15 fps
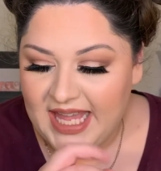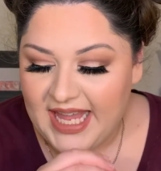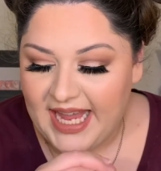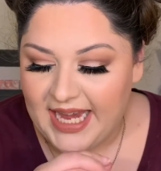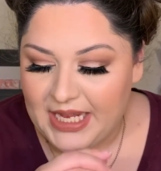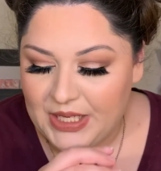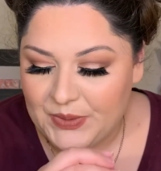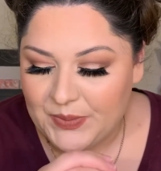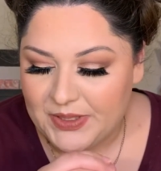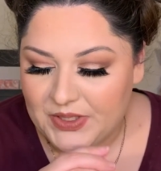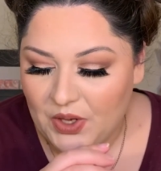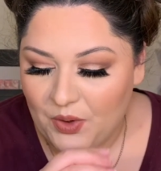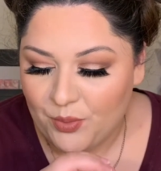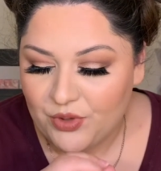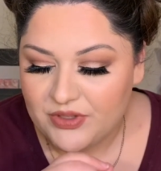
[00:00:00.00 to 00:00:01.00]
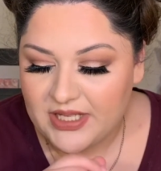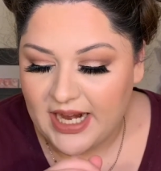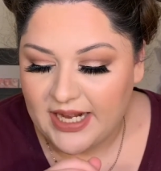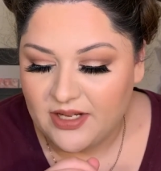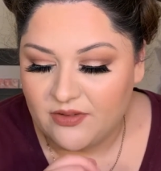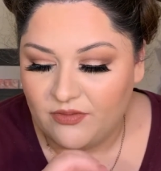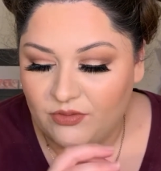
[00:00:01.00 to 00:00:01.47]
And it was almost
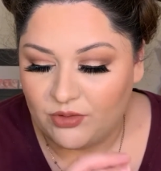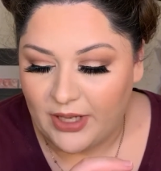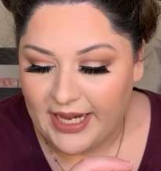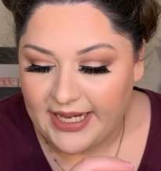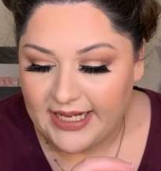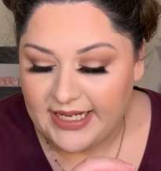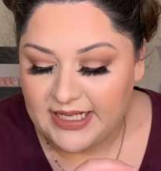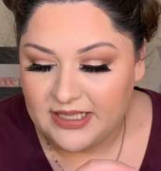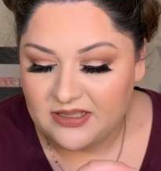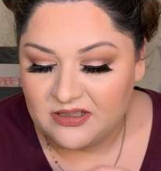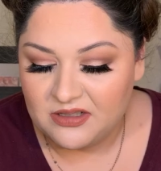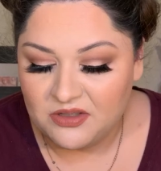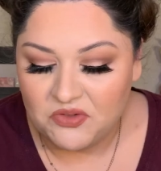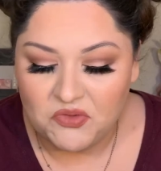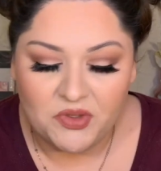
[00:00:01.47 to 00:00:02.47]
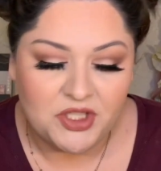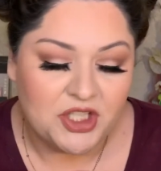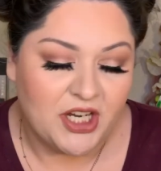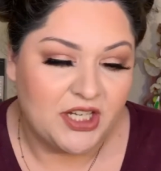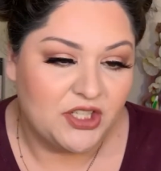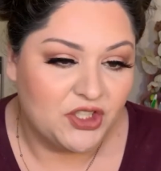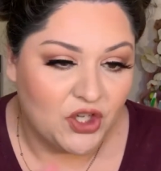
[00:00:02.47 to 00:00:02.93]
kind of grainy, which
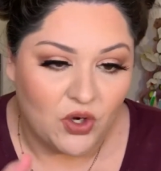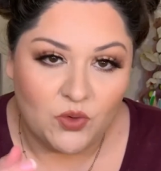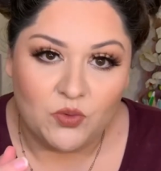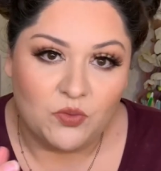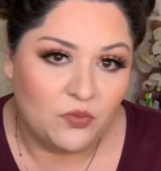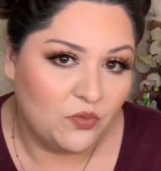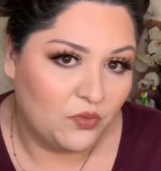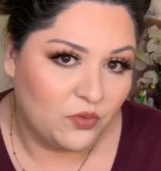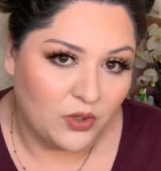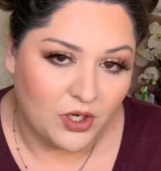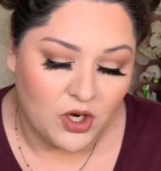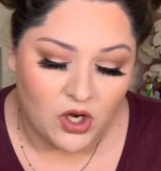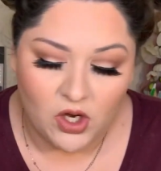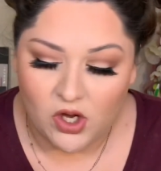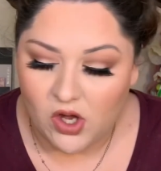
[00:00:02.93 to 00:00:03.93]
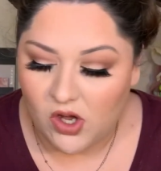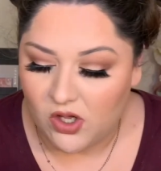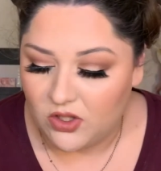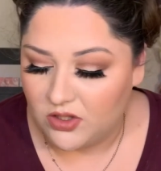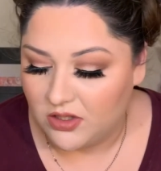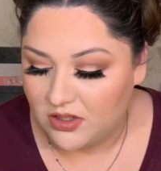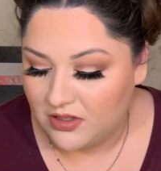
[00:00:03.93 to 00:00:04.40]
I don't
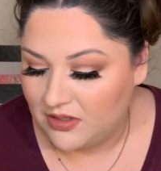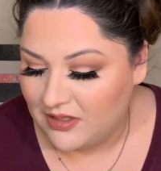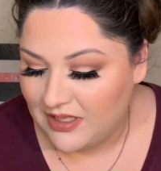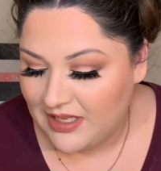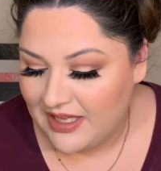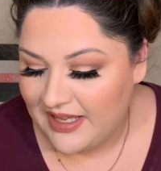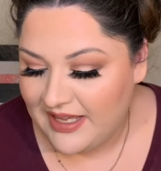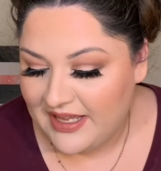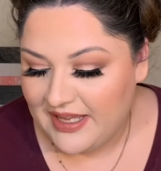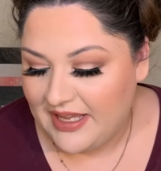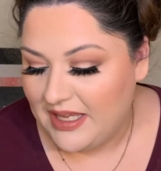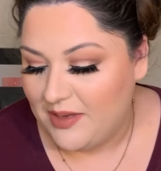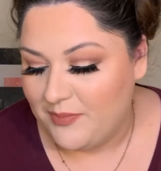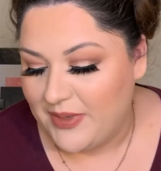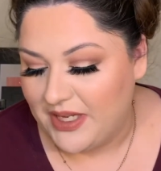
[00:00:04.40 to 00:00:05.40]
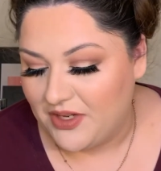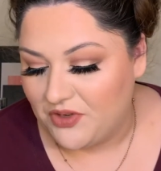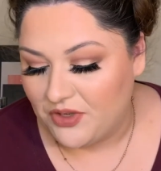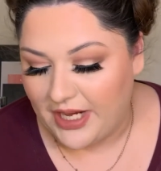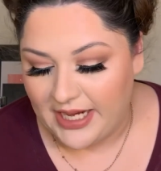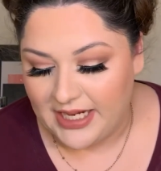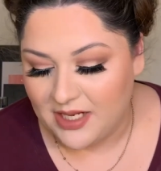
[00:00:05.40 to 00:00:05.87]
recall it being
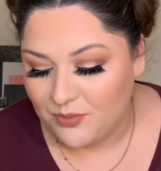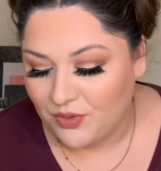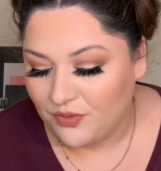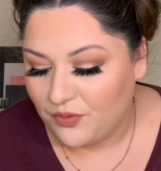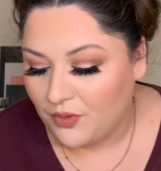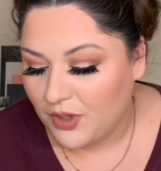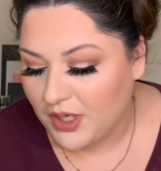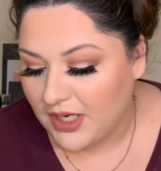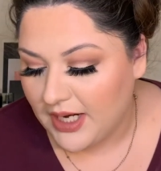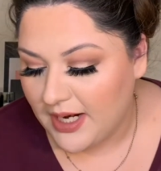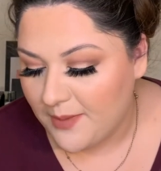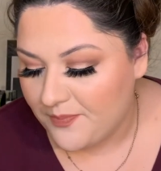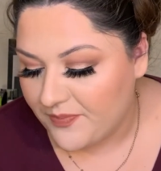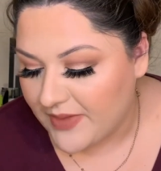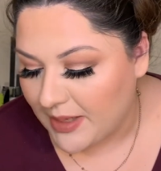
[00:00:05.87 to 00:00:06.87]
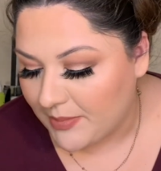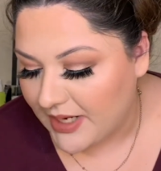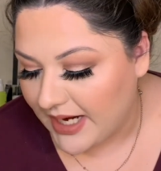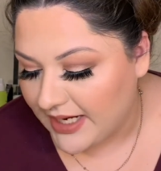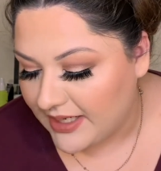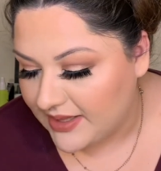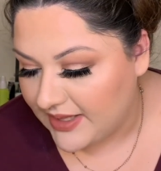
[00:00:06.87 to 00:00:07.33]
grainy before. I'm
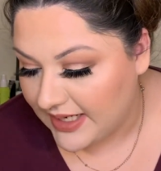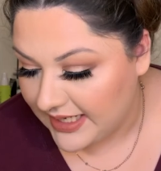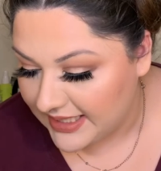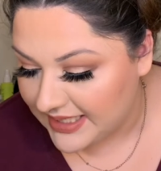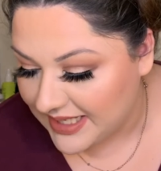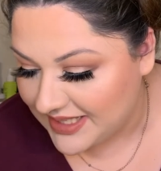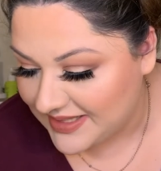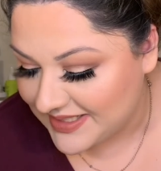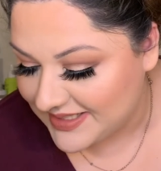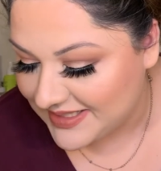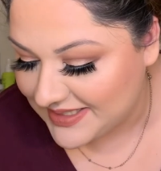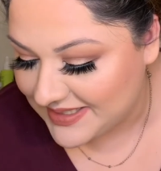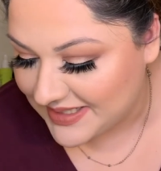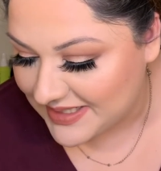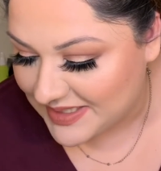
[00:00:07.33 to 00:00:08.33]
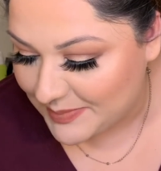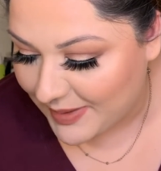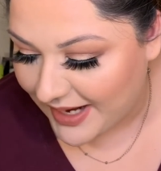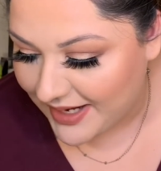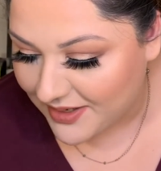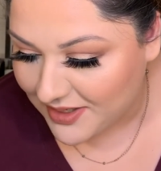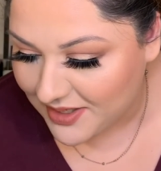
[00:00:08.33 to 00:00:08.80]
kind of thinking that this is
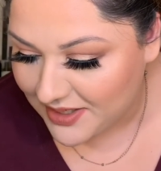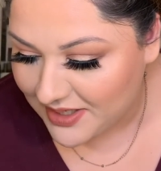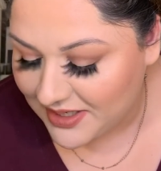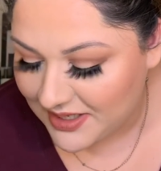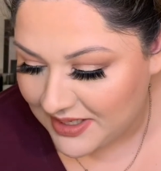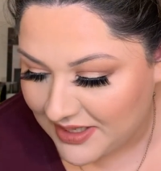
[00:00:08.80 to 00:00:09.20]
expired.